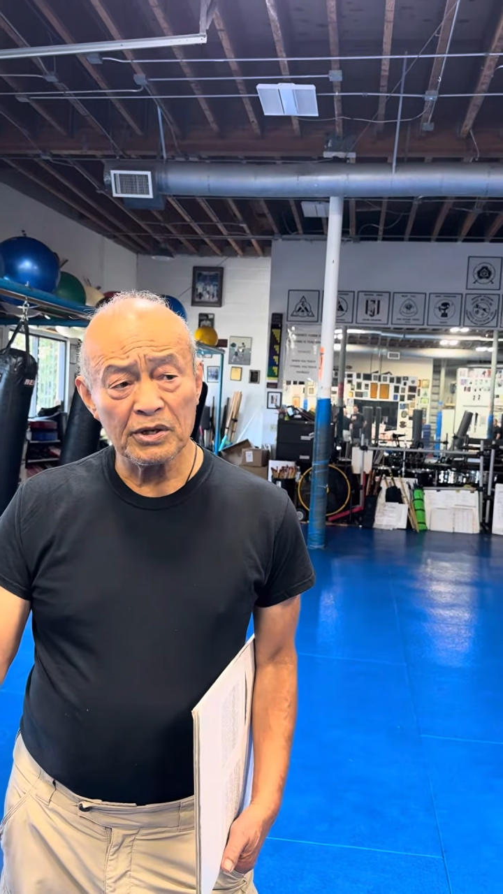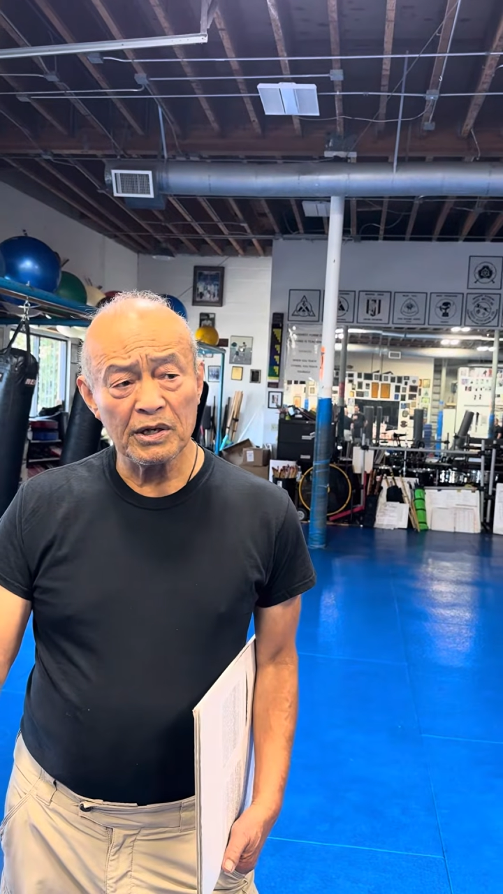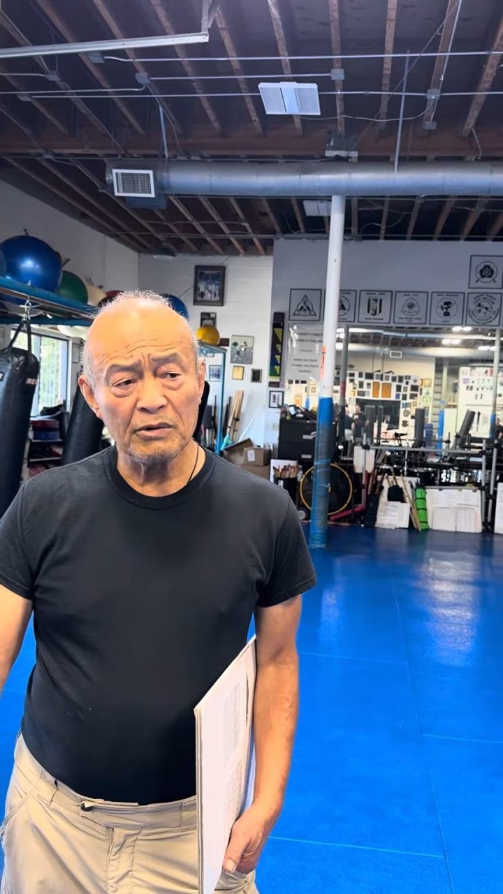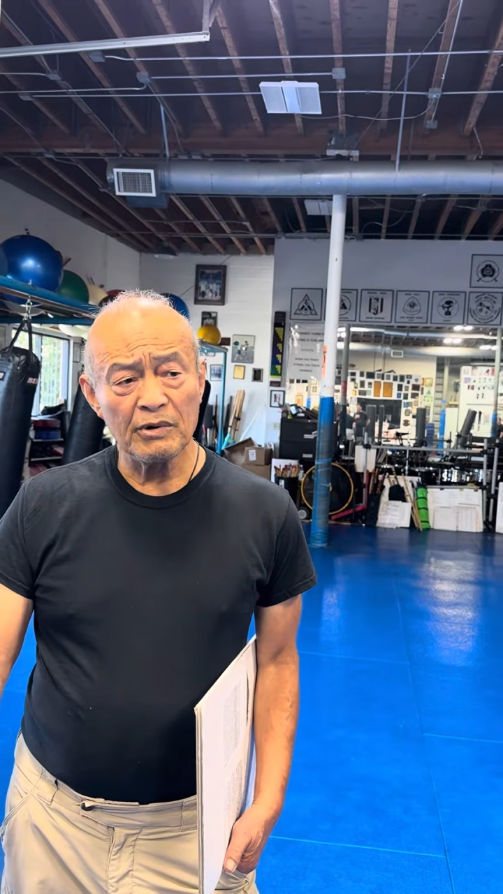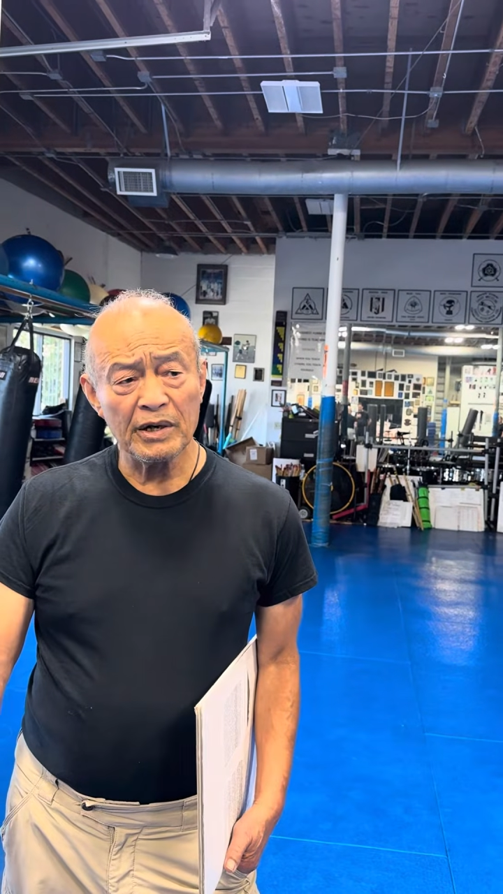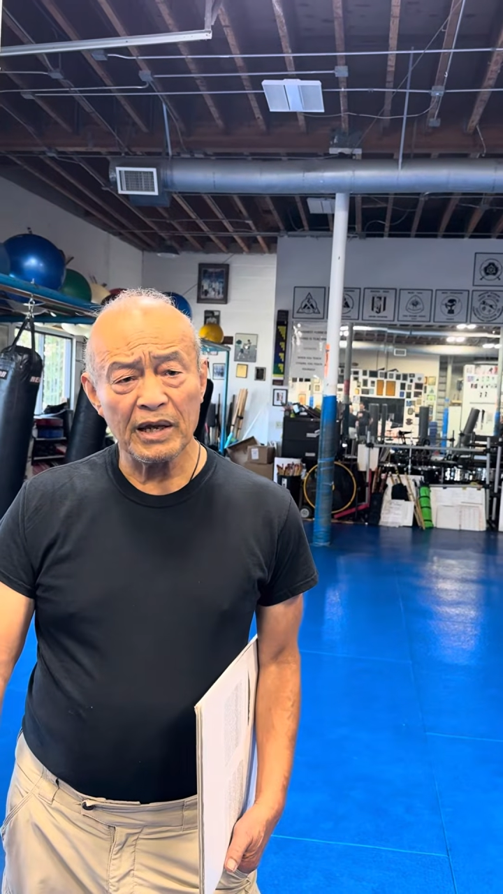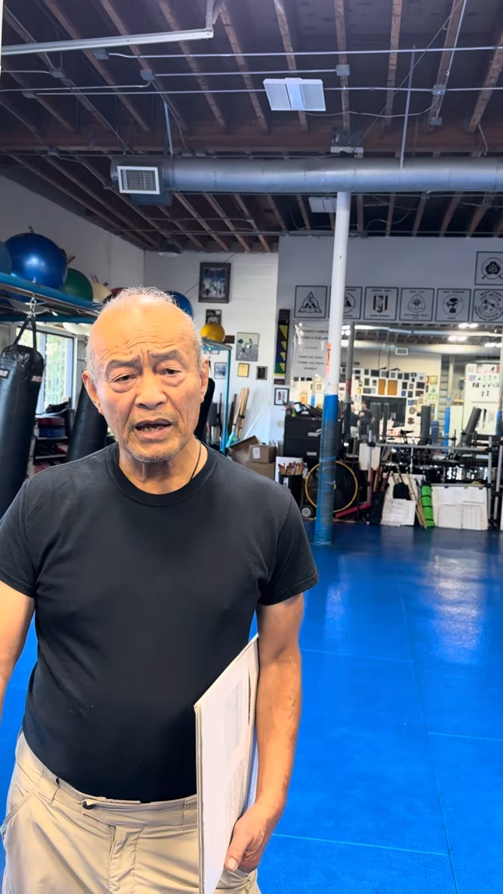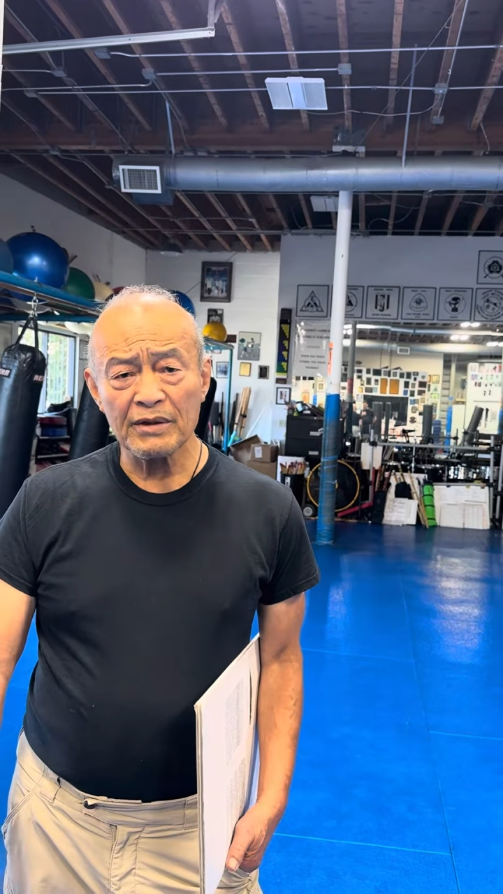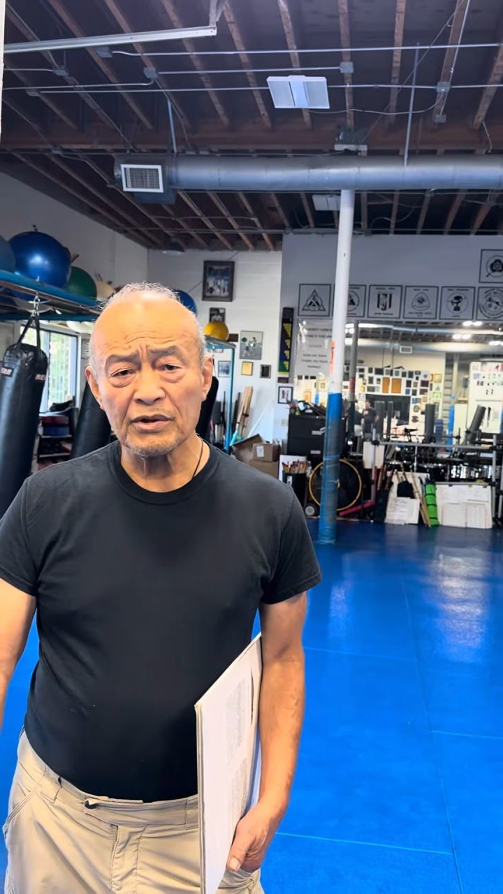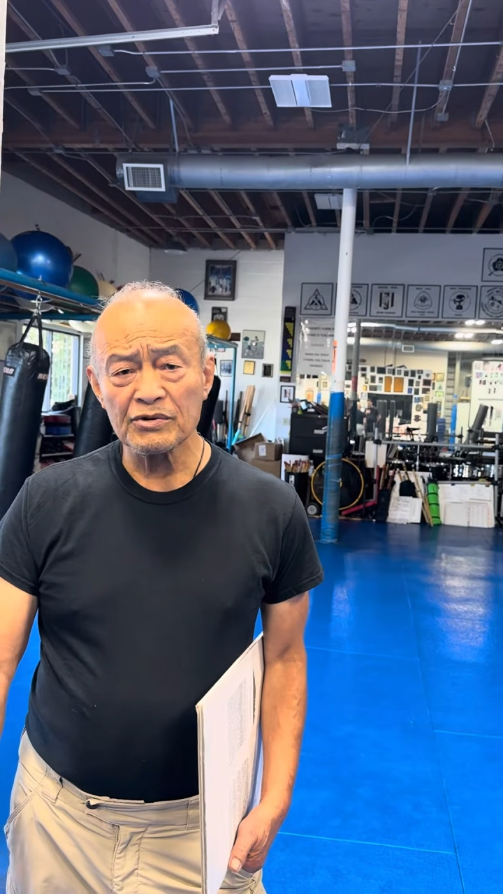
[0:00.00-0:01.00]
he already
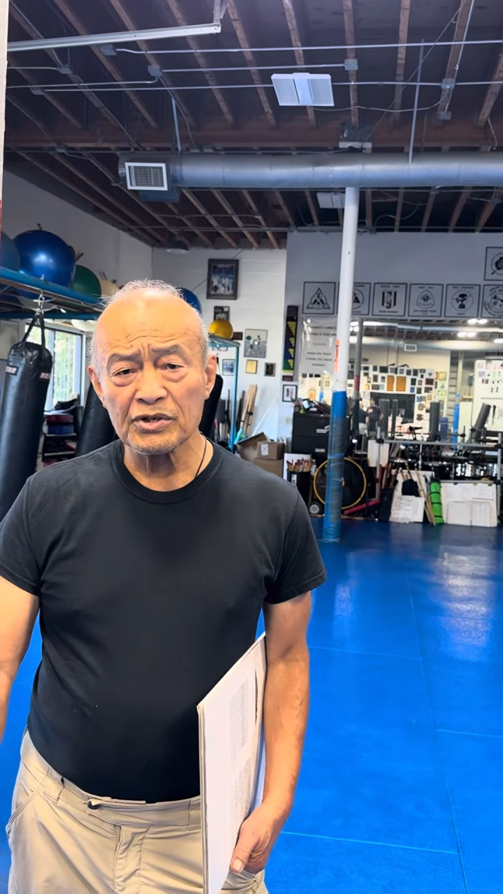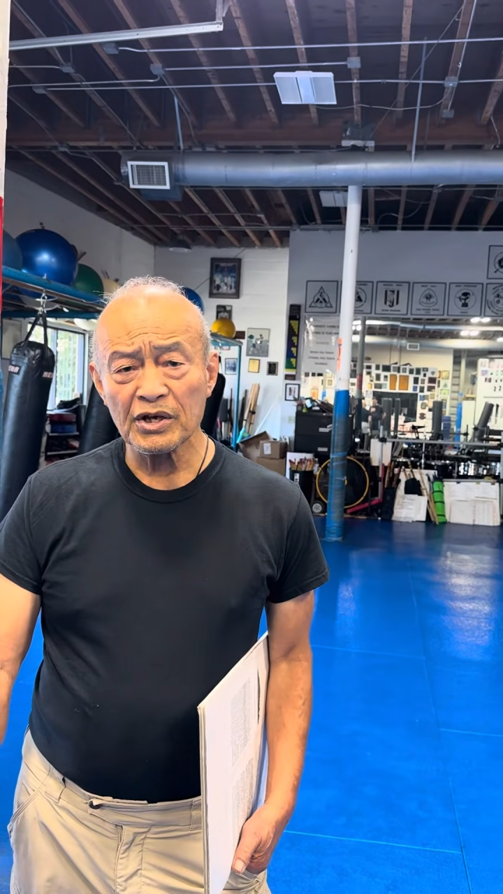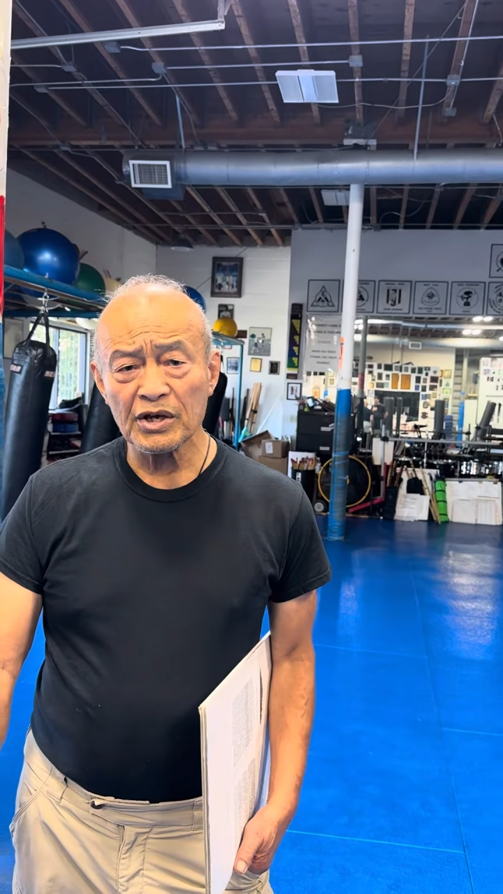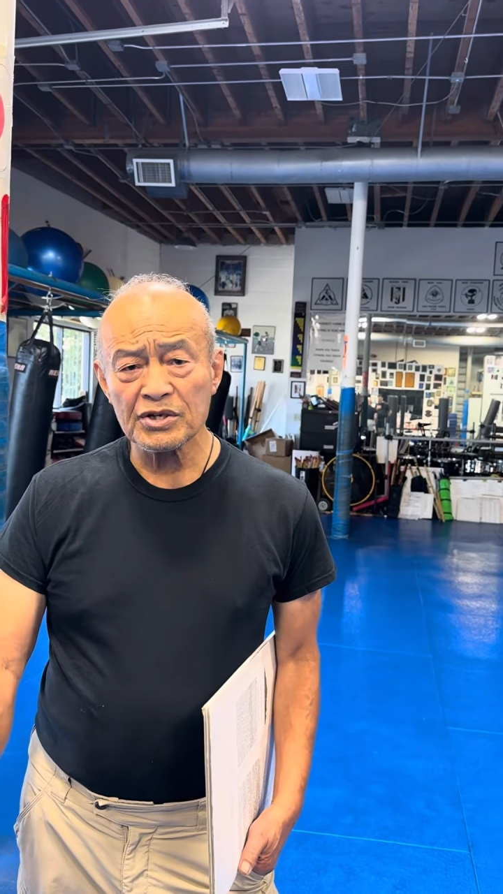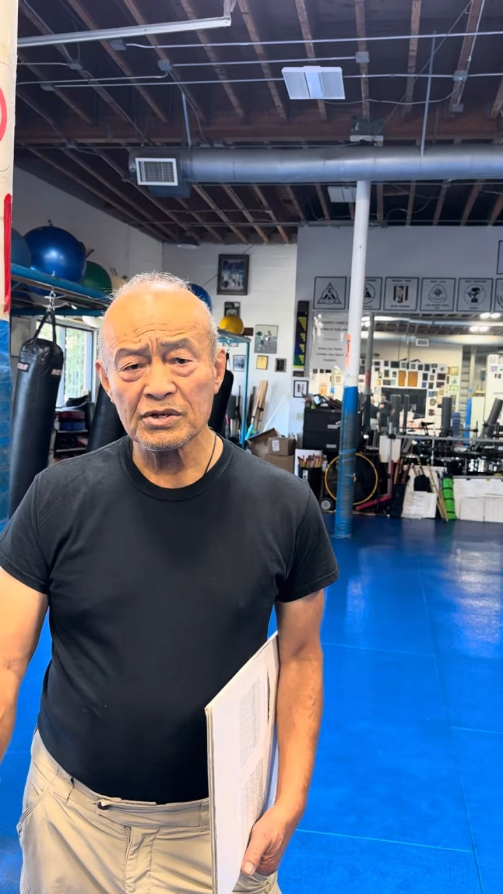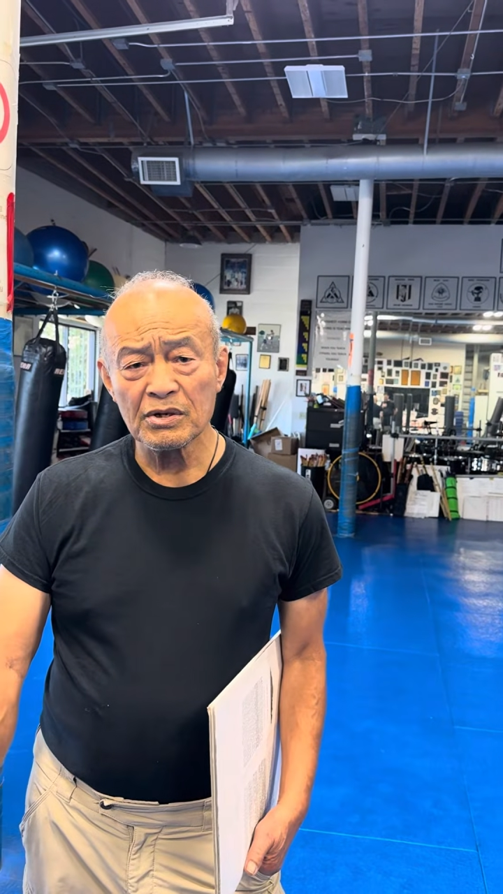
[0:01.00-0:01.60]
had those kicks.